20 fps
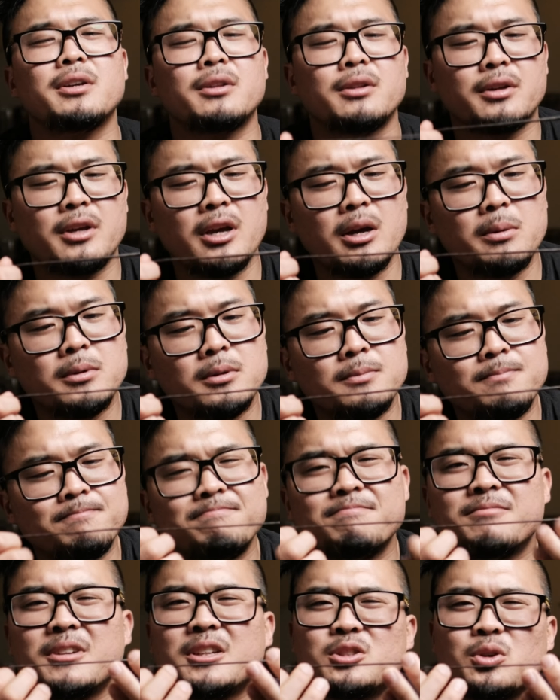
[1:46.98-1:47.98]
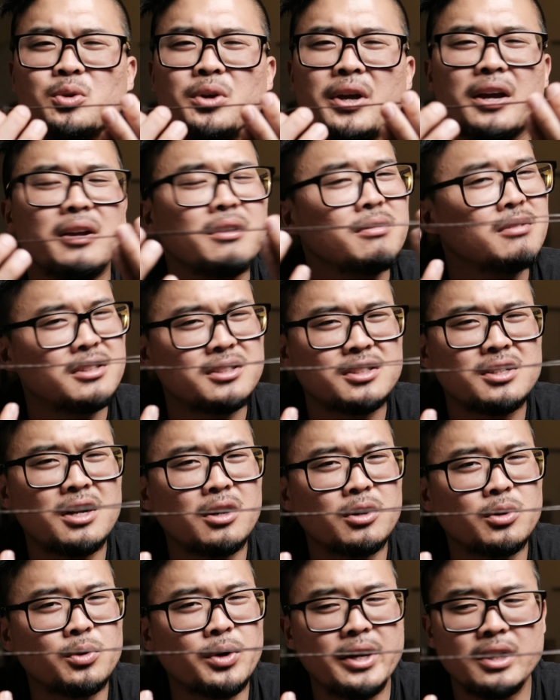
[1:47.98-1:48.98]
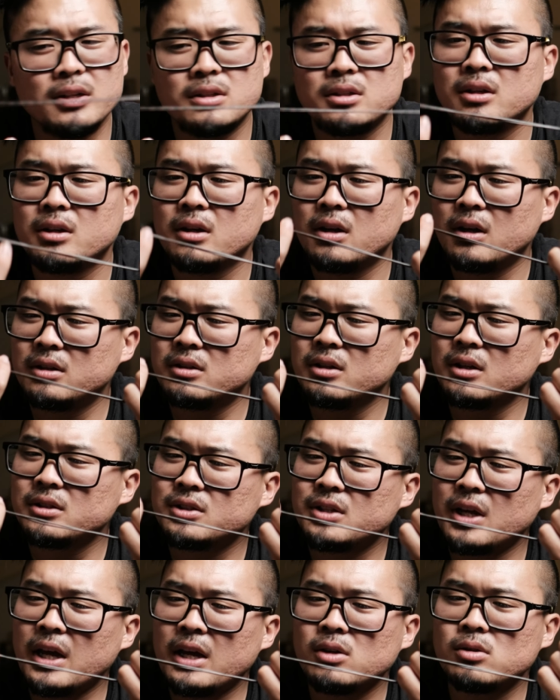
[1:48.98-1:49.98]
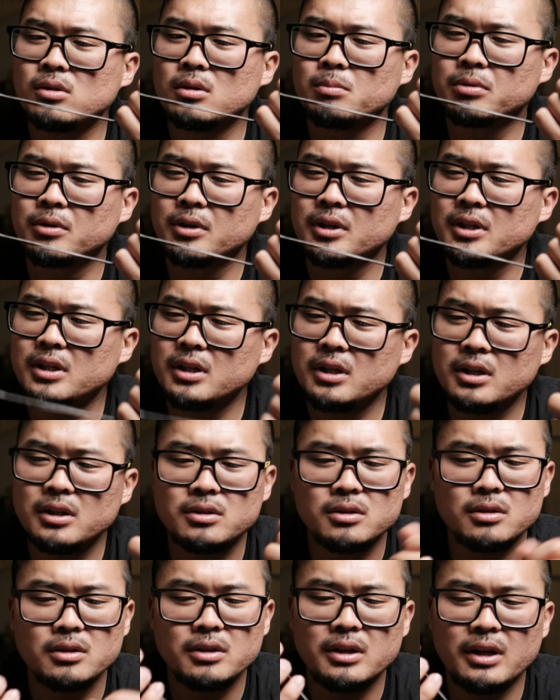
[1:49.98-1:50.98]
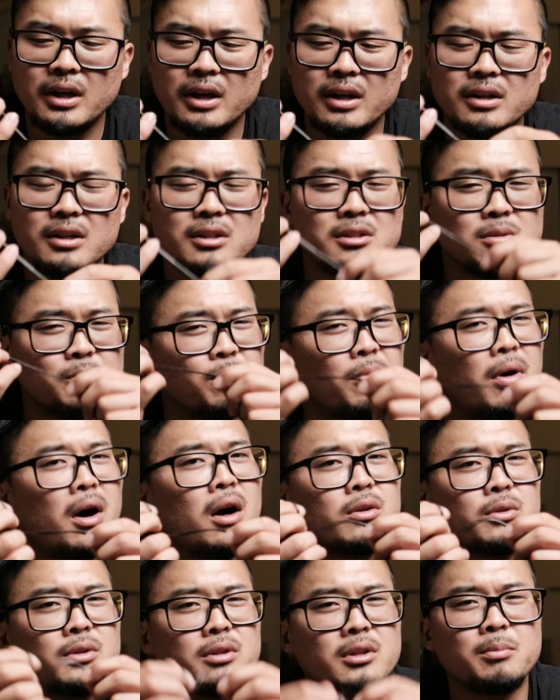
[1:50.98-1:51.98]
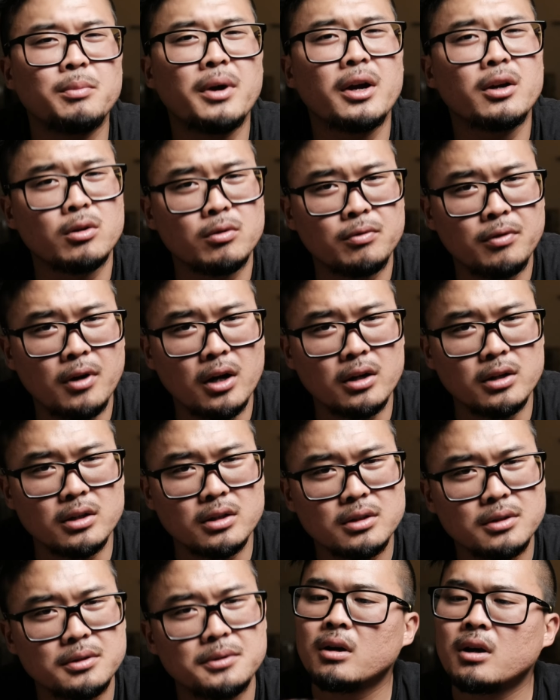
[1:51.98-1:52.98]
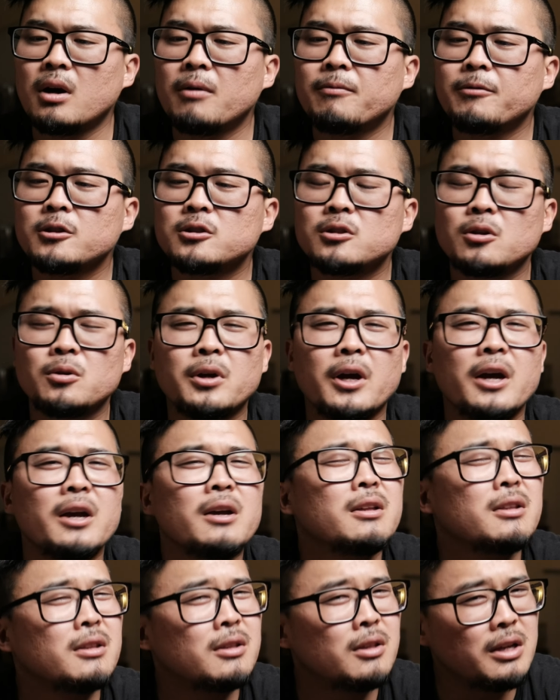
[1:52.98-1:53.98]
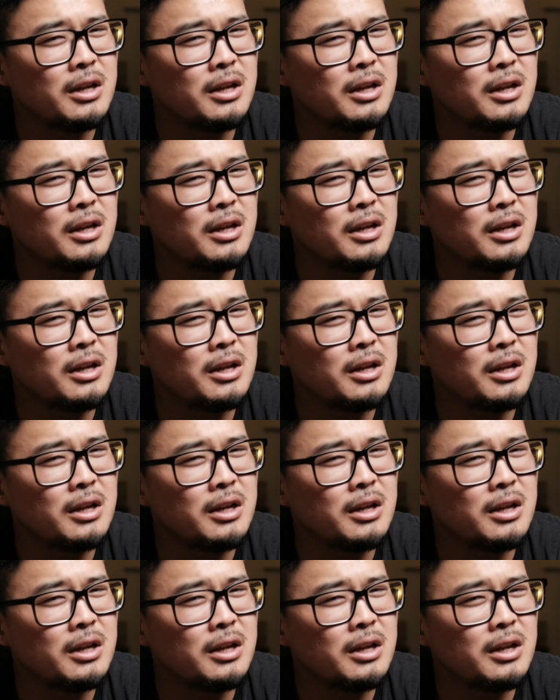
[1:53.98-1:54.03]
of the cable, it's okay, it's not great. It does tangle pretty easily and it's moderately microphonic. Comfort's okay, the